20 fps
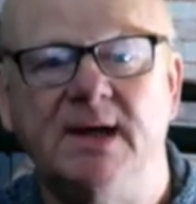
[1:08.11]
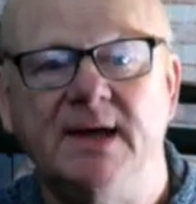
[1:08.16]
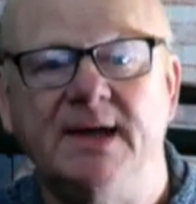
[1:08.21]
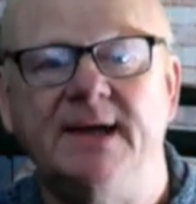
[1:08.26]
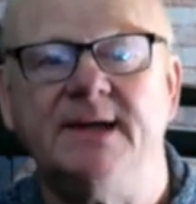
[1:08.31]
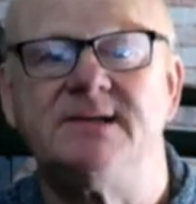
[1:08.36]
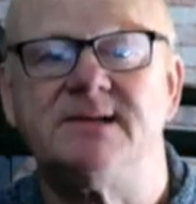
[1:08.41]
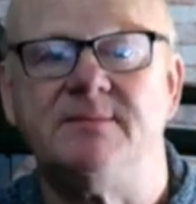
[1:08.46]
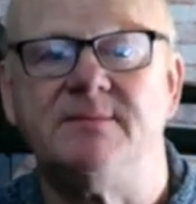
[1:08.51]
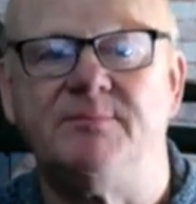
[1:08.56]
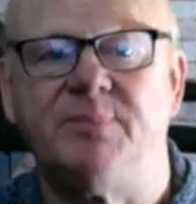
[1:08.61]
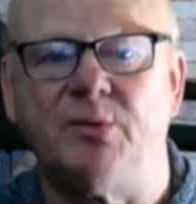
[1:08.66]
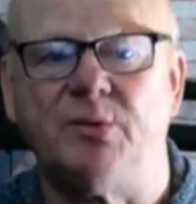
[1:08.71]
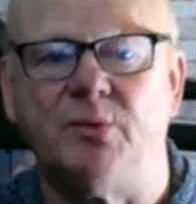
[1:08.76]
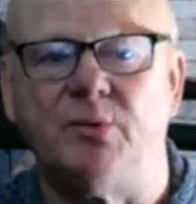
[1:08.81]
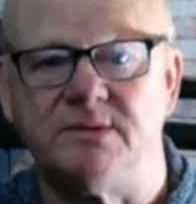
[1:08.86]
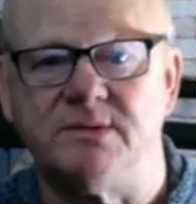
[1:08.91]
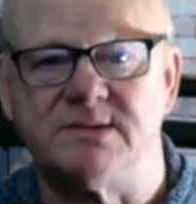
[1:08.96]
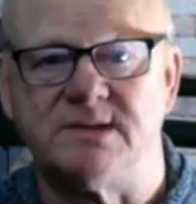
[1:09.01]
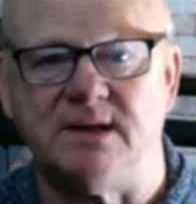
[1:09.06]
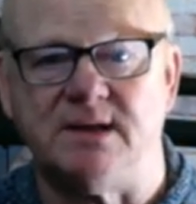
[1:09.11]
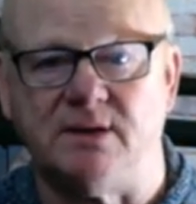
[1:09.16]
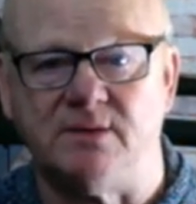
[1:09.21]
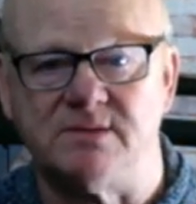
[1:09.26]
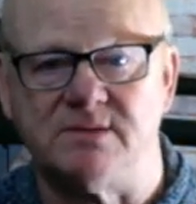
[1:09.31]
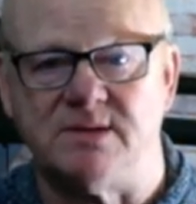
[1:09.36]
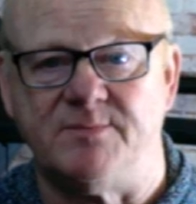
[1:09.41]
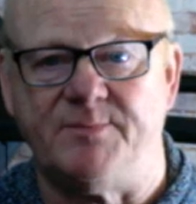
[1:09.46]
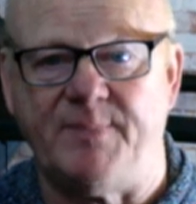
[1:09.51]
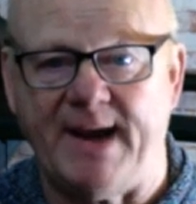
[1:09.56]
it's important to
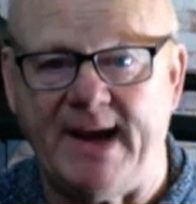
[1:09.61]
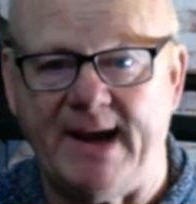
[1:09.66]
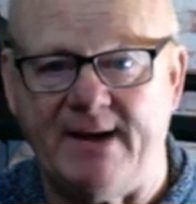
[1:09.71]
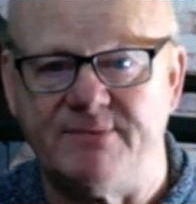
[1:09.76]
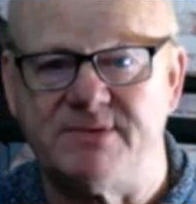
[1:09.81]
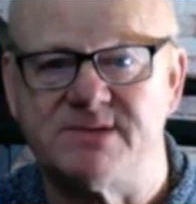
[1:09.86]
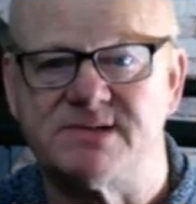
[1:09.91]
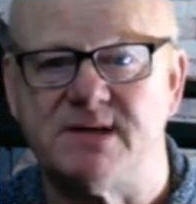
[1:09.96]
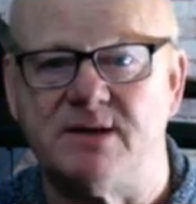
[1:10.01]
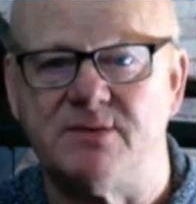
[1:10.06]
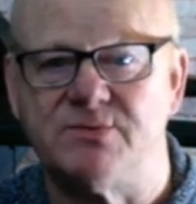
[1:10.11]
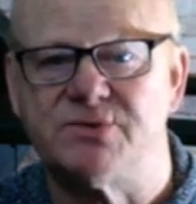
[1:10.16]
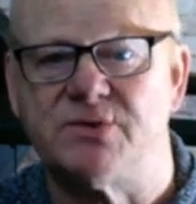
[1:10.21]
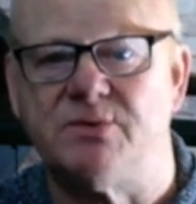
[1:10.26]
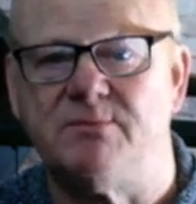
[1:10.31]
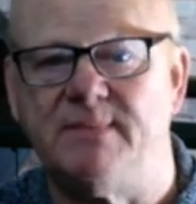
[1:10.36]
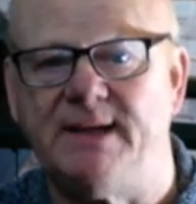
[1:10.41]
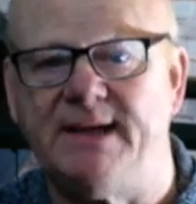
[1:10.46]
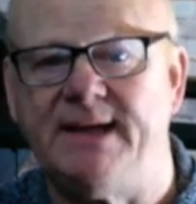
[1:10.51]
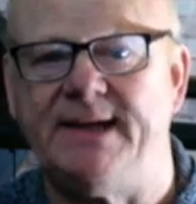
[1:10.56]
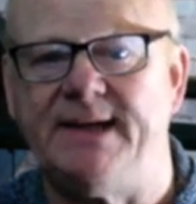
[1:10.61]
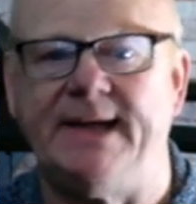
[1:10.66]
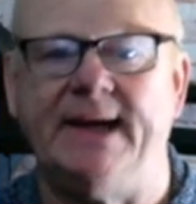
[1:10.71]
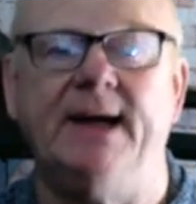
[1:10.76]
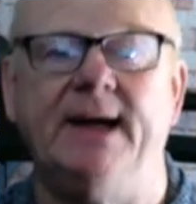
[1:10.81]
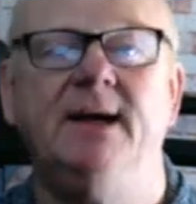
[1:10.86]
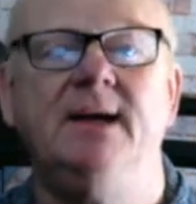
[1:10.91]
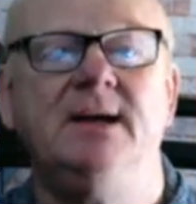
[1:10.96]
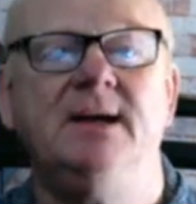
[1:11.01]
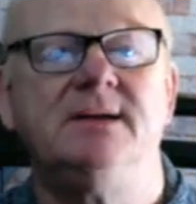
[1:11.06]
use the power of social media